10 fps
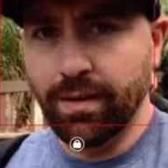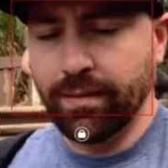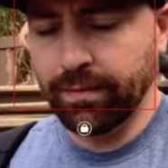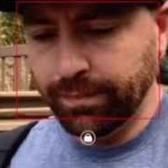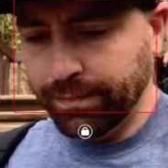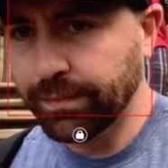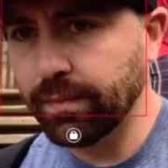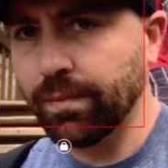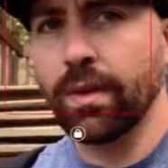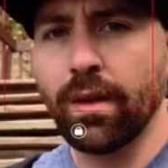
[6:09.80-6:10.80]
tracking
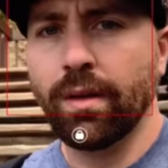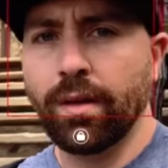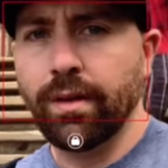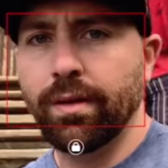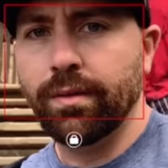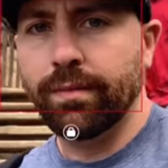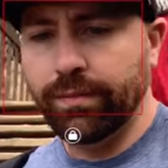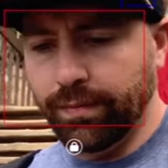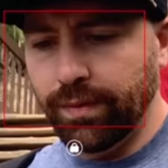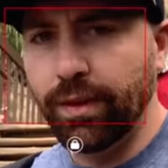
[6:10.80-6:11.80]
objects, I'm just
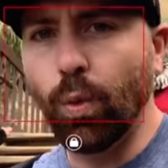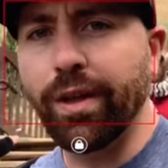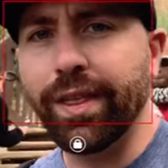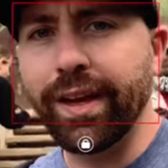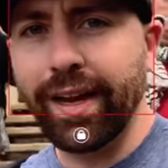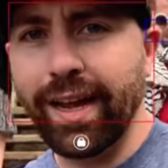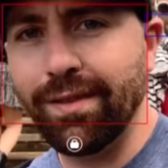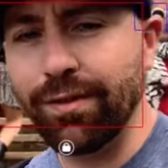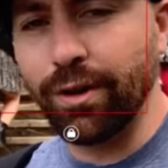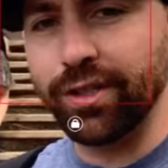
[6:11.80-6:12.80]
not able to
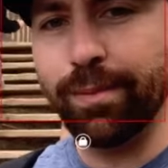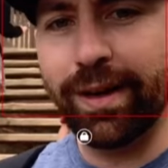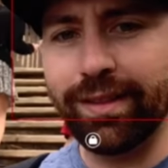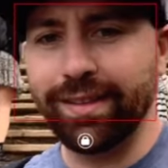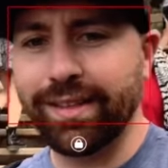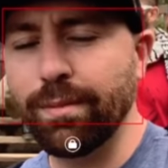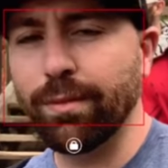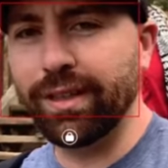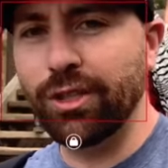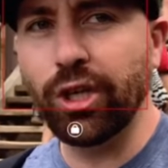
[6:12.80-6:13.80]
get it to work right.
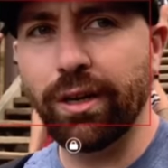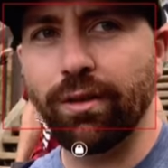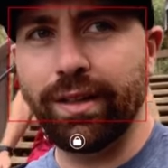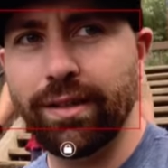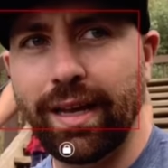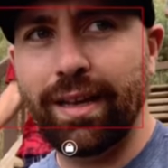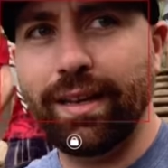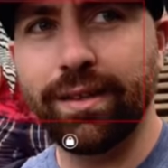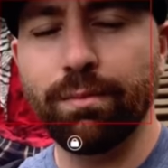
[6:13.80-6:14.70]
Overall, it's, it's